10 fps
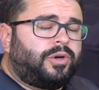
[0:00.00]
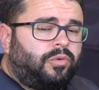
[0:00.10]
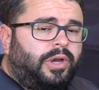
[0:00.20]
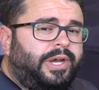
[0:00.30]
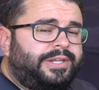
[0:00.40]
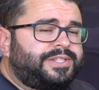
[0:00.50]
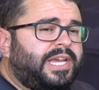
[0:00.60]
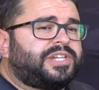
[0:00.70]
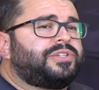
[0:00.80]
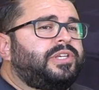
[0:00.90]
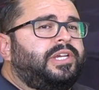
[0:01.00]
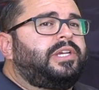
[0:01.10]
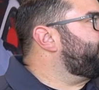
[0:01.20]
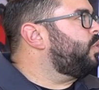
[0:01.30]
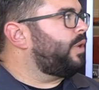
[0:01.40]
run is actually,
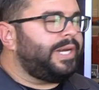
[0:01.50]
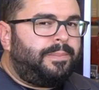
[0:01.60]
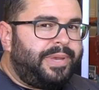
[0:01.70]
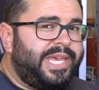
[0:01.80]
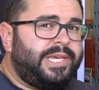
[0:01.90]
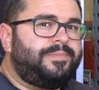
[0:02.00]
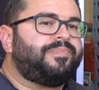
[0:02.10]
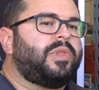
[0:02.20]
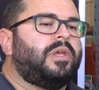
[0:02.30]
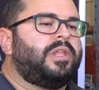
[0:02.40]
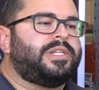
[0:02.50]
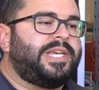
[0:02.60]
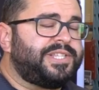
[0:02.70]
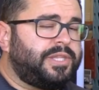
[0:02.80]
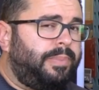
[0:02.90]
we're gonna pit the
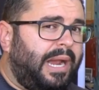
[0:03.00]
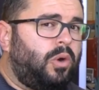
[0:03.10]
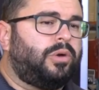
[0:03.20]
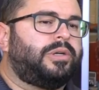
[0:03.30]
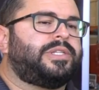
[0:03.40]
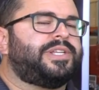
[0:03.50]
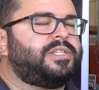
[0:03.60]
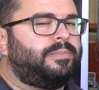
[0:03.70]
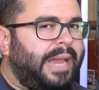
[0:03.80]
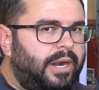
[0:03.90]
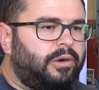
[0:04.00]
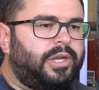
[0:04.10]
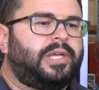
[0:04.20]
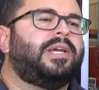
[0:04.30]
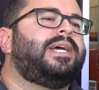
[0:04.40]
Tesla powered, Tesla
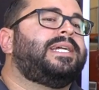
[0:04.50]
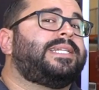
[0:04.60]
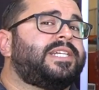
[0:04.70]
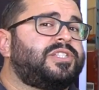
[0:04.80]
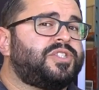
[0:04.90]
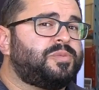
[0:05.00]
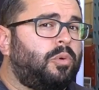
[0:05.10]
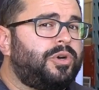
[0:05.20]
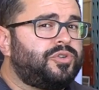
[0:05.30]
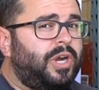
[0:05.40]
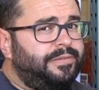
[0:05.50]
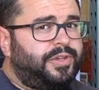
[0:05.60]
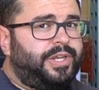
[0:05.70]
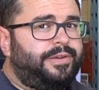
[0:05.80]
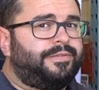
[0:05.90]
battery, Tesla Sport drive unit